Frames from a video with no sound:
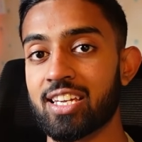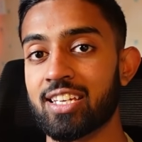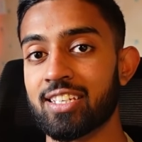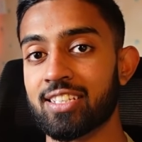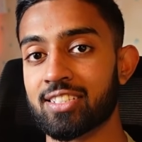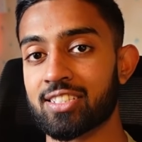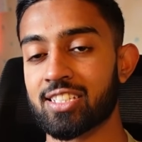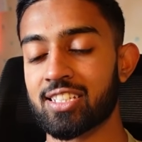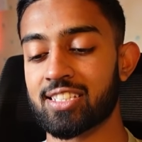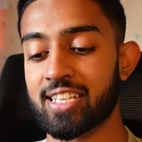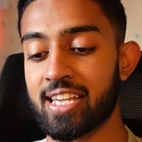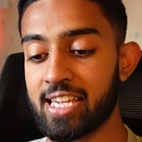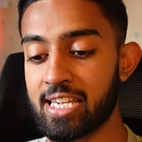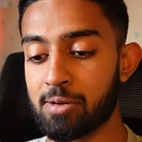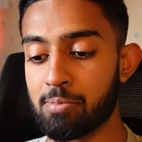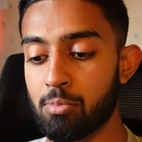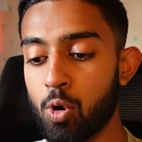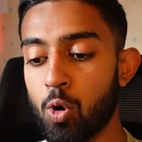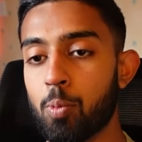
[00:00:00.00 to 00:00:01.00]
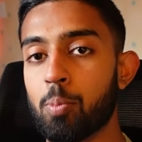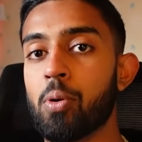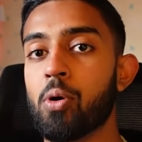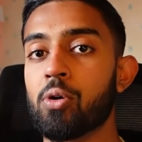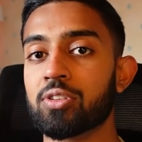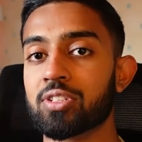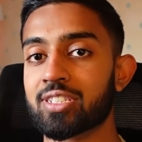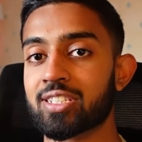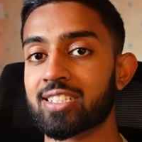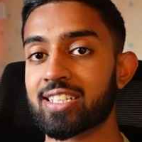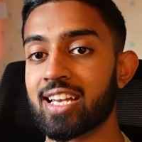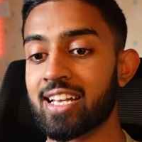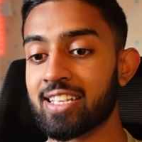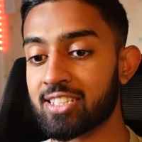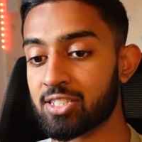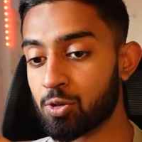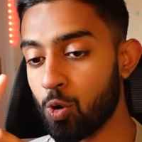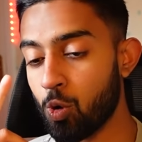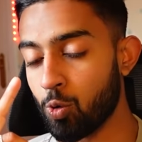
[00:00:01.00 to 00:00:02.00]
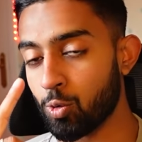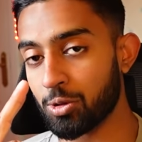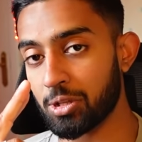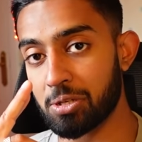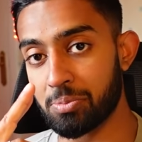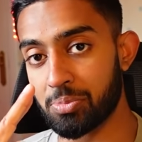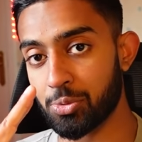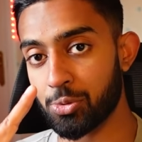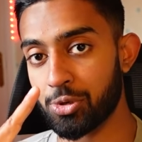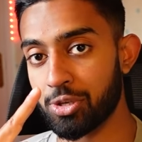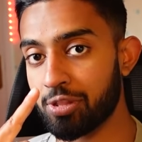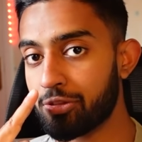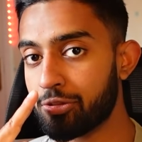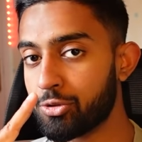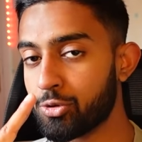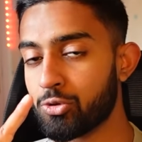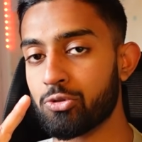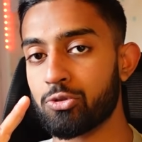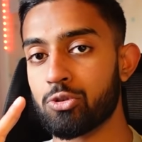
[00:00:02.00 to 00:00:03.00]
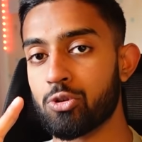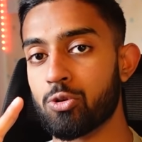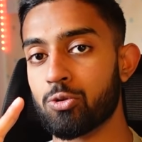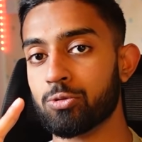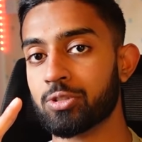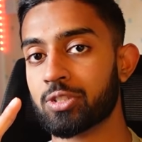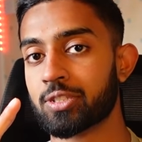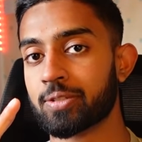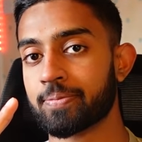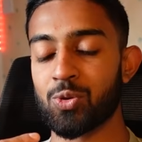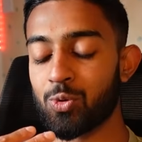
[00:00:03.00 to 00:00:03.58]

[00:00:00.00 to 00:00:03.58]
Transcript: is to take more pauses and to only breathe through your nose.